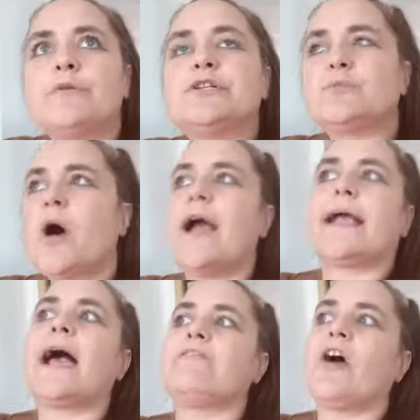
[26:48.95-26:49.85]
which is why
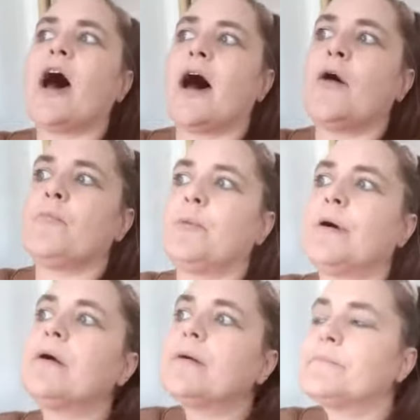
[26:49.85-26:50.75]
I gave up
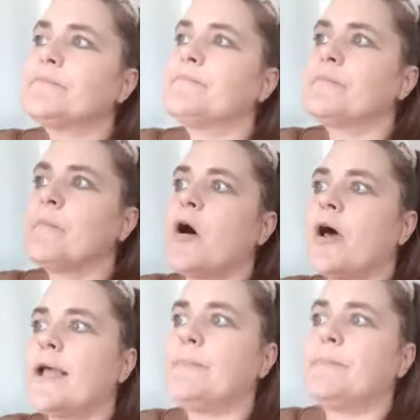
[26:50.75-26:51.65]

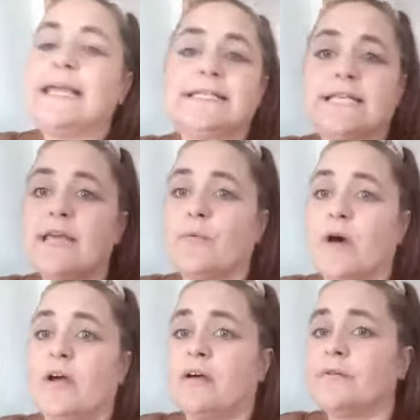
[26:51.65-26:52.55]
my PT
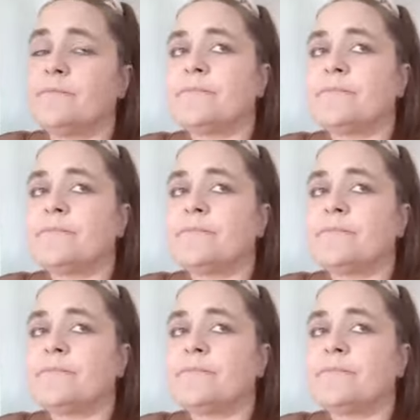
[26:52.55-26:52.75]
work.